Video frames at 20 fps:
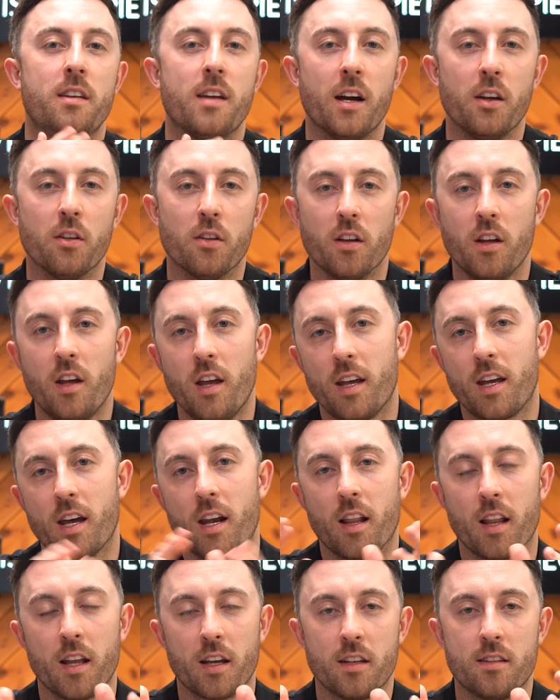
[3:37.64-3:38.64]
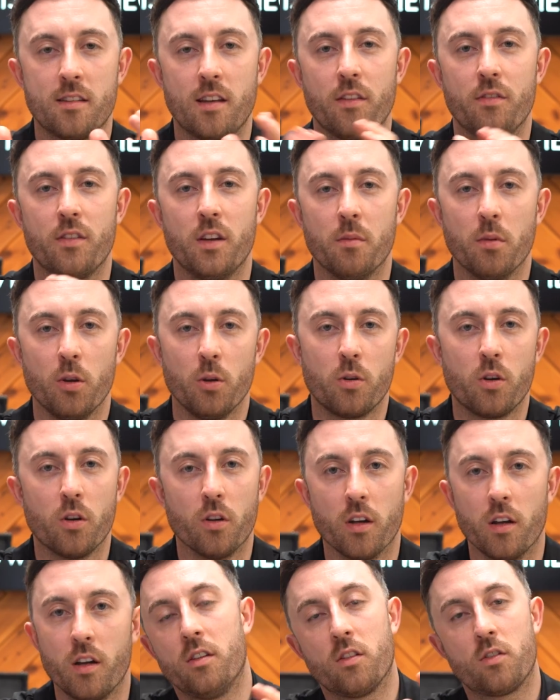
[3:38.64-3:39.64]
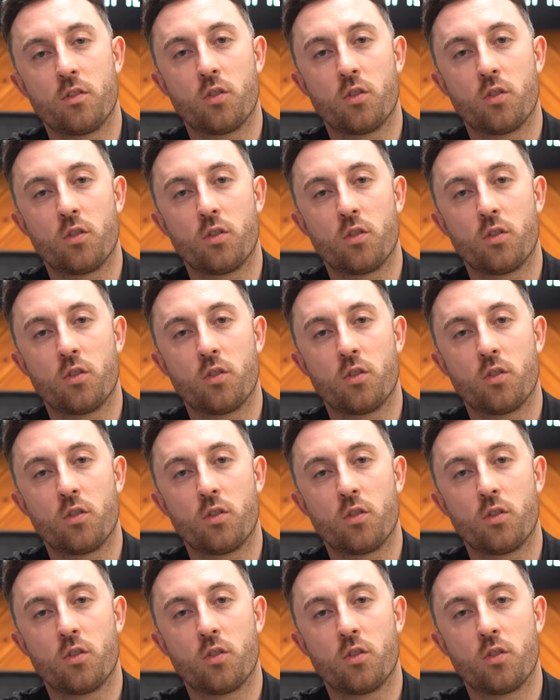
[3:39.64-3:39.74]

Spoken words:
dial, kind of like a Tiffany blue colour. There's a